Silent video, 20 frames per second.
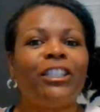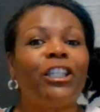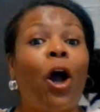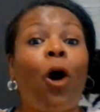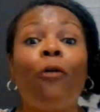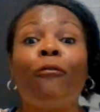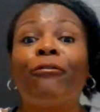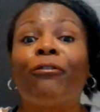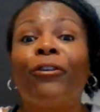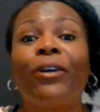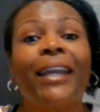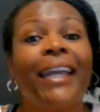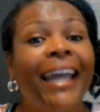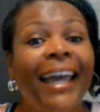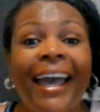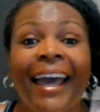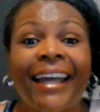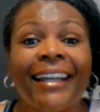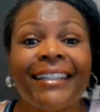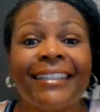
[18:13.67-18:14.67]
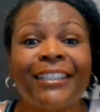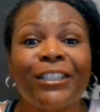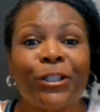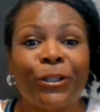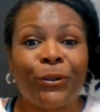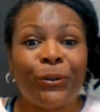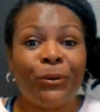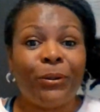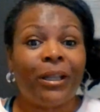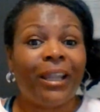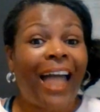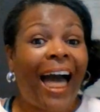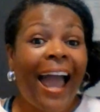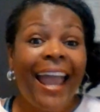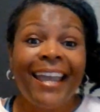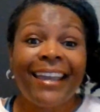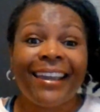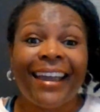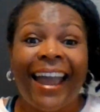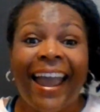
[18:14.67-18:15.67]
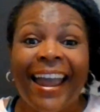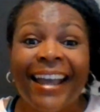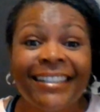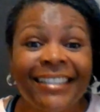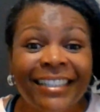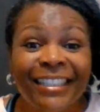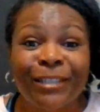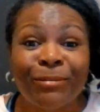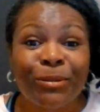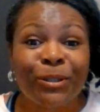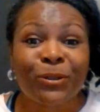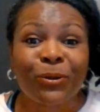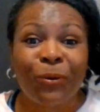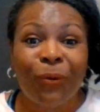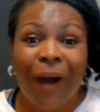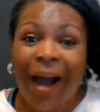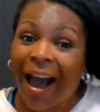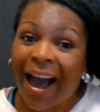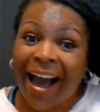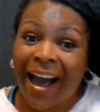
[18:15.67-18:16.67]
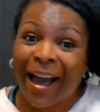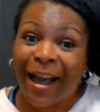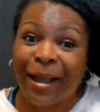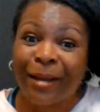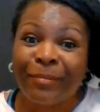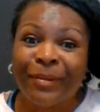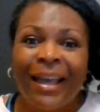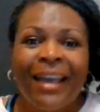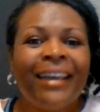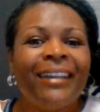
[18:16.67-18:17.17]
don't forget to like and subscribe